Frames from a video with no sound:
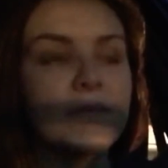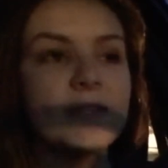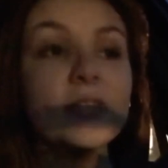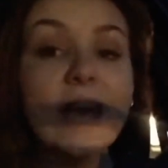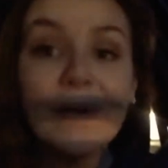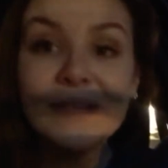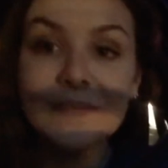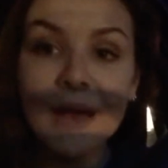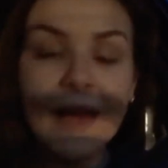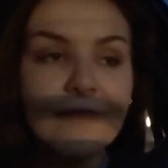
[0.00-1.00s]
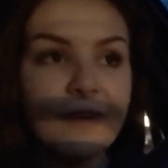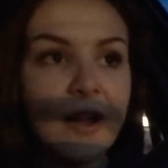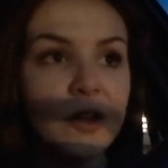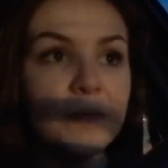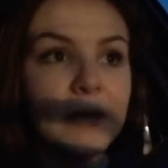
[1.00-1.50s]
So that was my
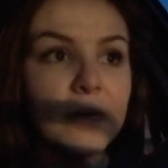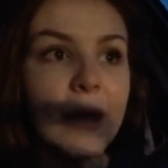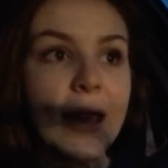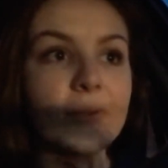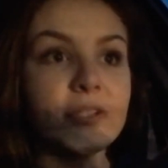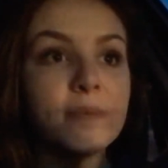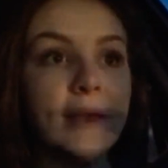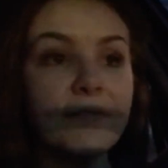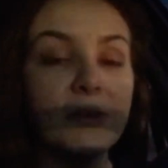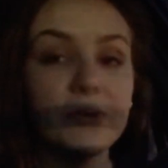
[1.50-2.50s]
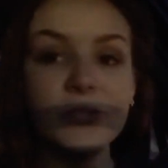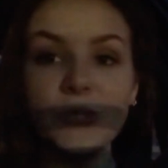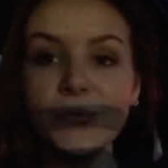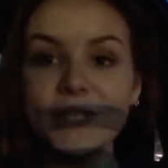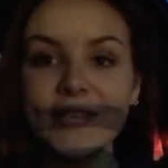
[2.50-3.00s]
follow me around to my photo
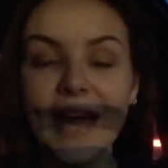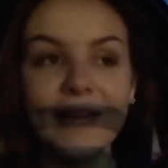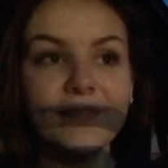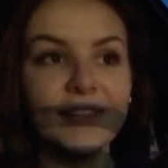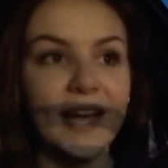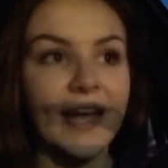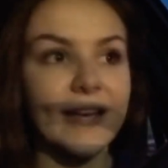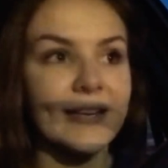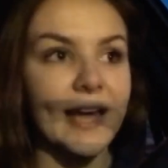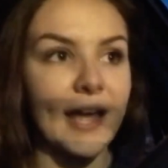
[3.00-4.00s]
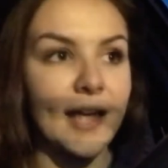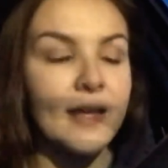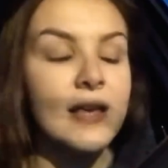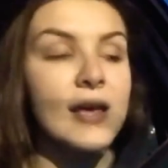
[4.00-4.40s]
shoots kind of thing day.